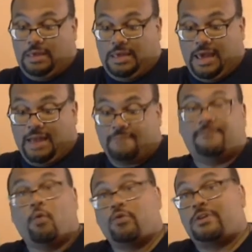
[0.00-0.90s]
He had
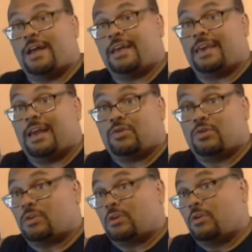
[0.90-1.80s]
49
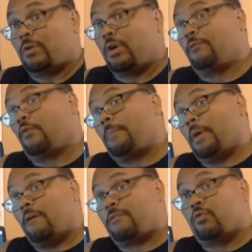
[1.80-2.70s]
catches a year ago for a
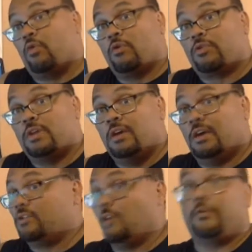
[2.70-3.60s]
pair of scores.
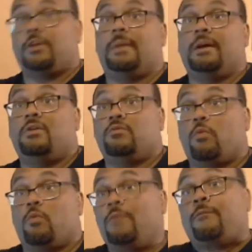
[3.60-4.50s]
And don't forget about Hunter
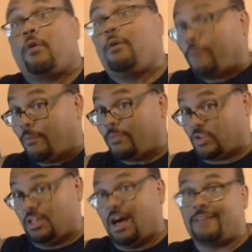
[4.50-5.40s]
Renfrow from the
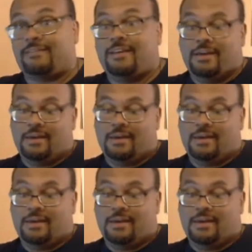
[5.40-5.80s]
slot.